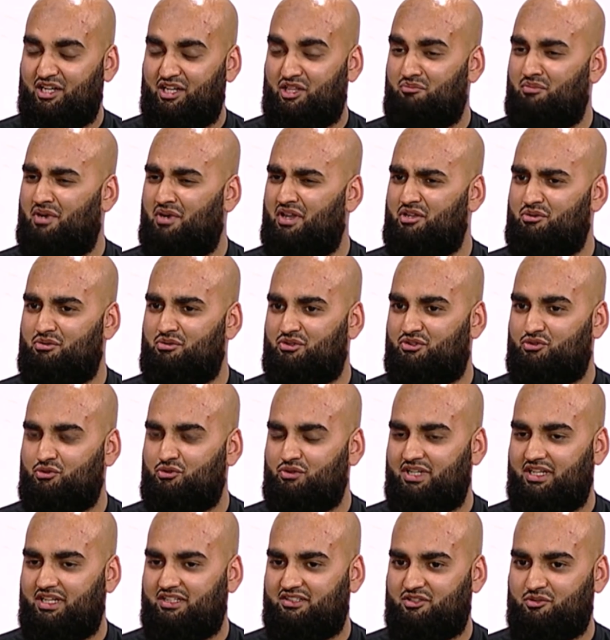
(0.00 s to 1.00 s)
And the mother was so
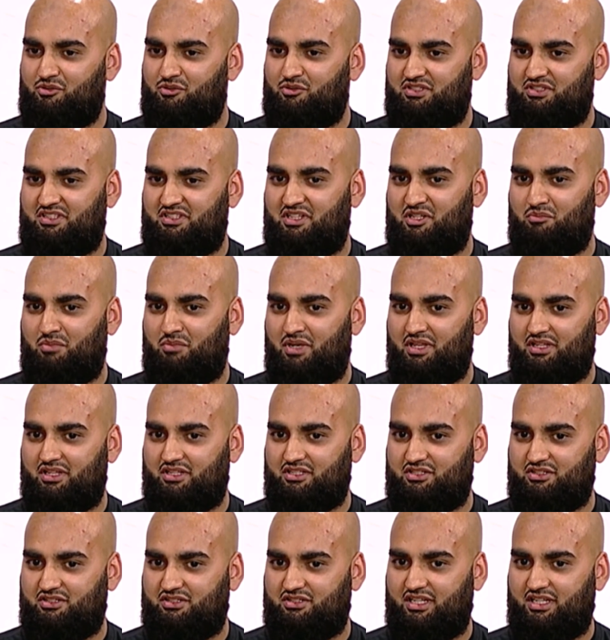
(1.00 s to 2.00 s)
nice to see the mother.
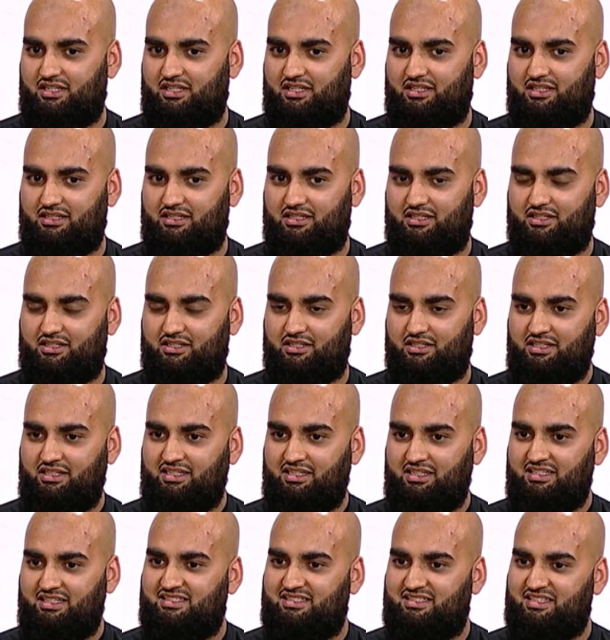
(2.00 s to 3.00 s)
She said that her
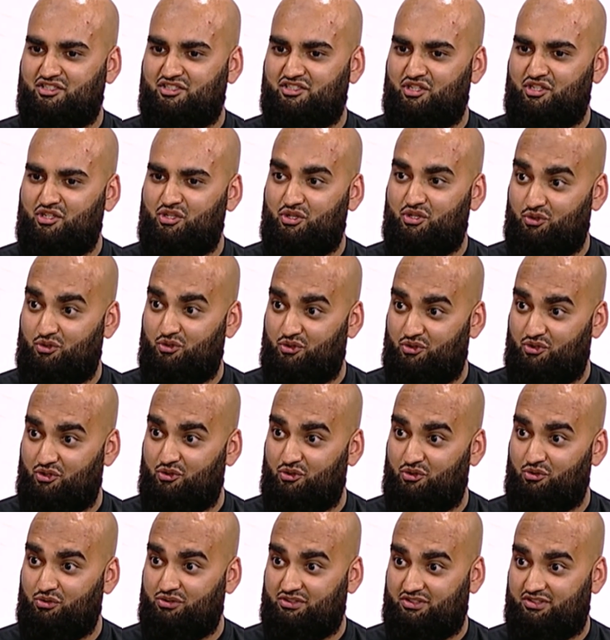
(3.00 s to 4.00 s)

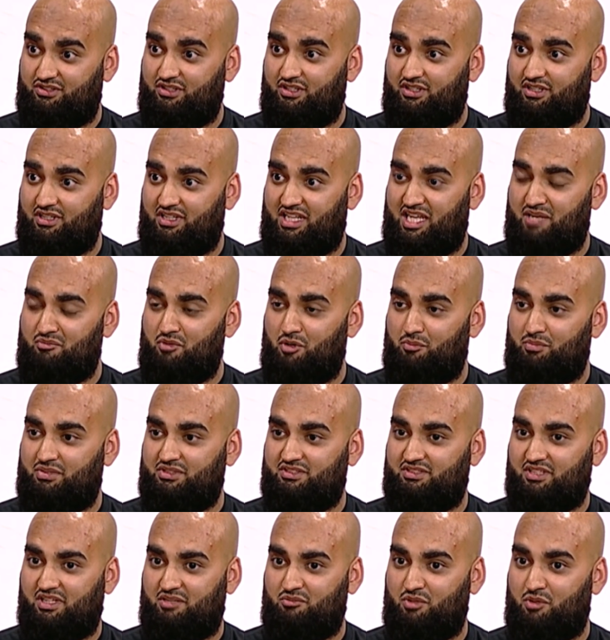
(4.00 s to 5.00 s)
16-year-old son came up and
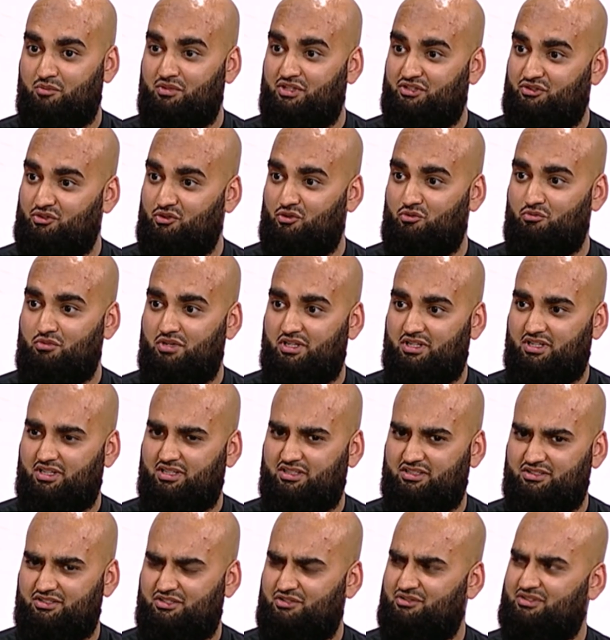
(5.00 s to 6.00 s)
said, "Mum, let's go Umrah." And
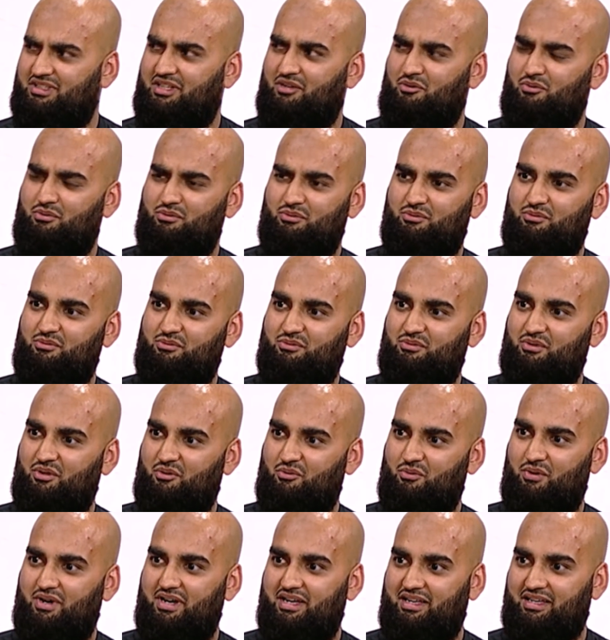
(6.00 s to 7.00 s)
she was like, "You know,
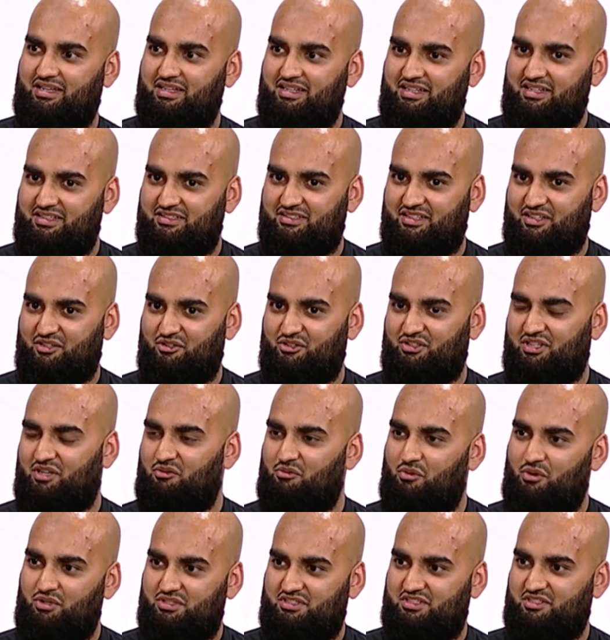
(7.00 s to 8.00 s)
why?" He's like, "Because I
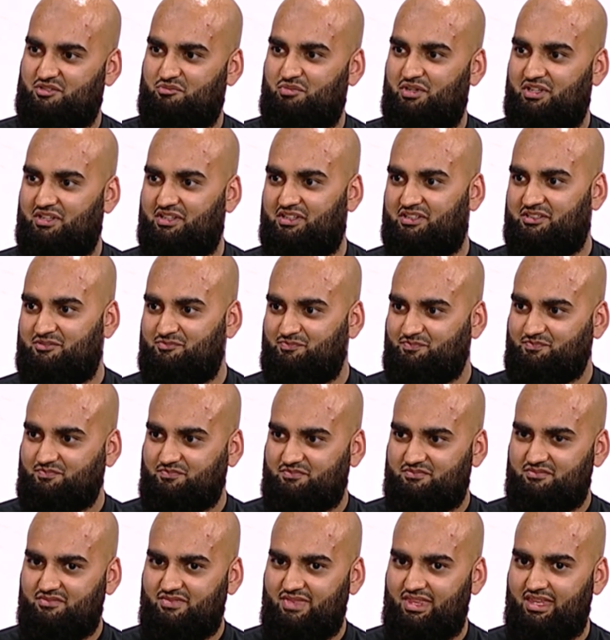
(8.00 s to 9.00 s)
watched this brother,
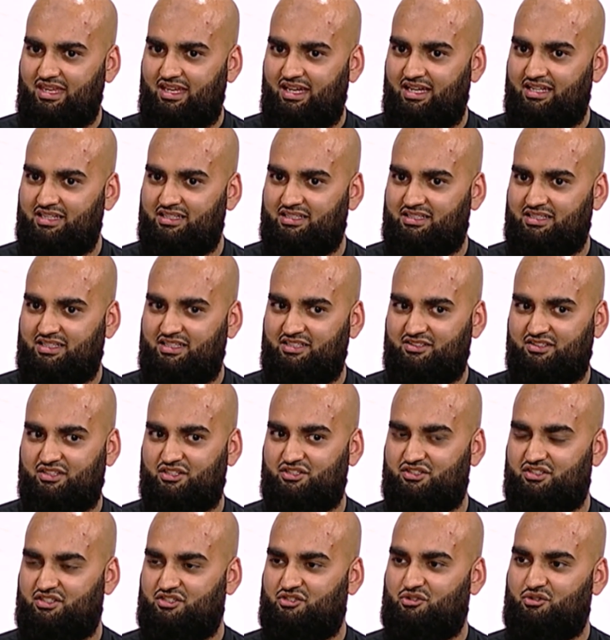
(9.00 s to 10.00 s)
and he's had
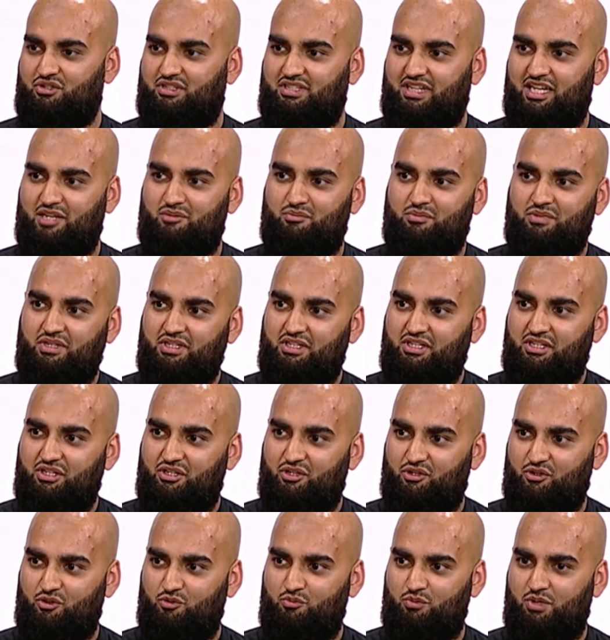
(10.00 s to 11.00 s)
such a good time
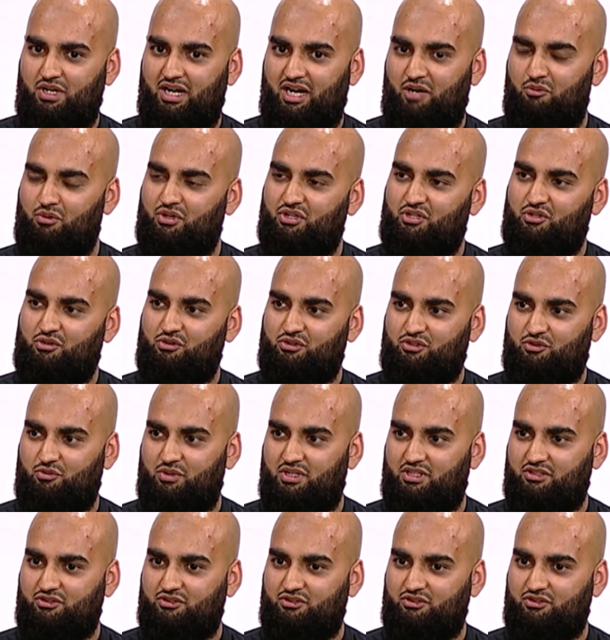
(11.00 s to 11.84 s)
on Umrah, I want to go as well."